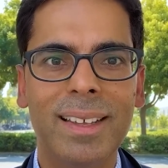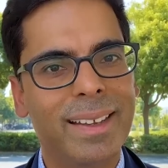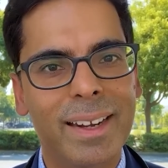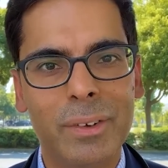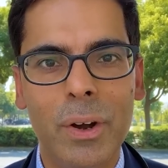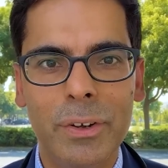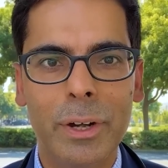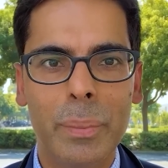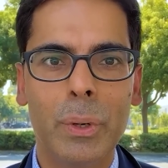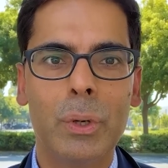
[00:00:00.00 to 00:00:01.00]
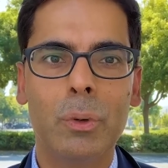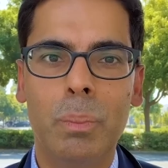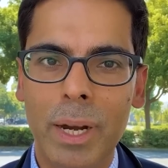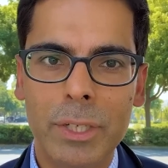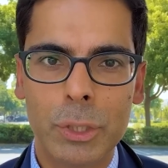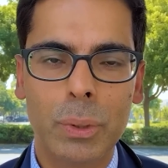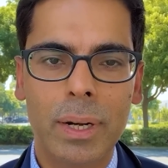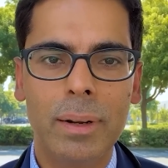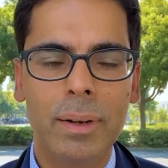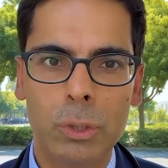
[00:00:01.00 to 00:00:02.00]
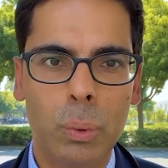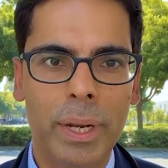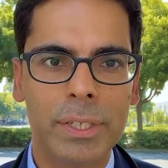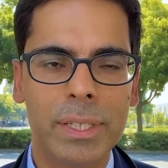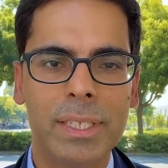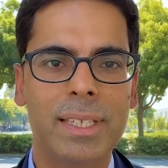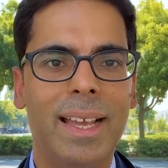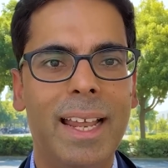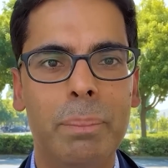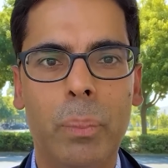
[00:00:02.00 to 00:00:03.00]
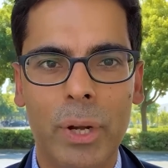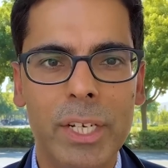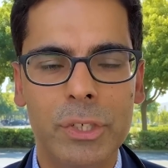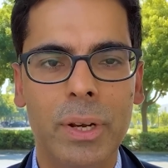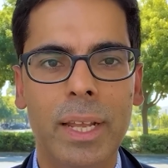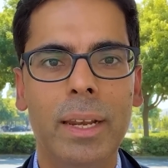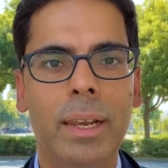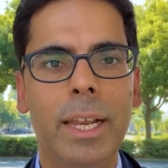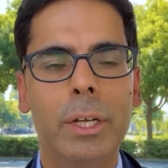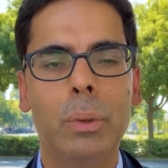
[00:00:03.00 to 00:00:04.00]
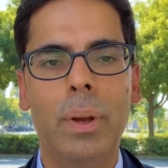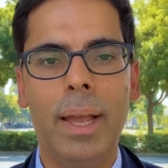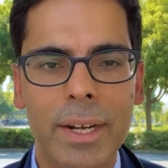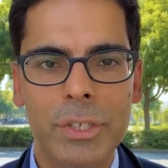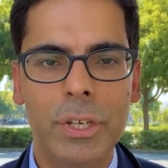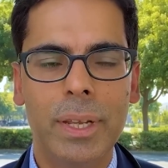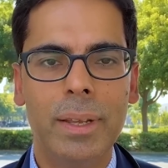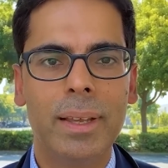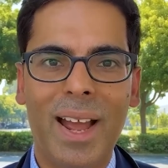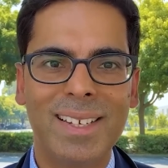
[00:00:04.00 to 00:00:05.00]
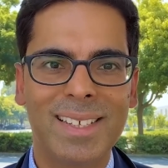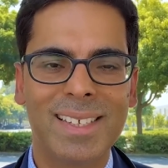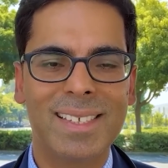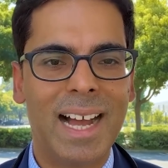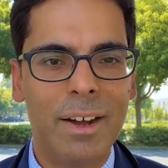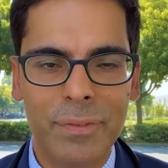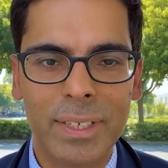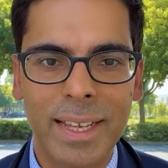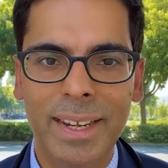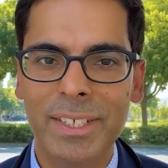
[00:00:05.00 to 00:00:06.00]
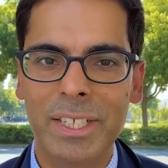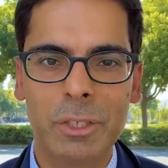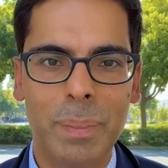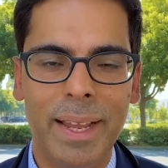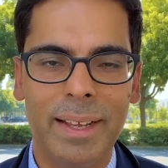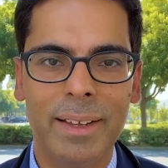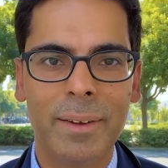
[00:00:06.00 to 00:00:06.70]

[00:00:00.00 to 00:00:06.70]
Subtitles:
it can contribute to blood sugar fluctuations and potentially lead to energy crashes after the initial spike.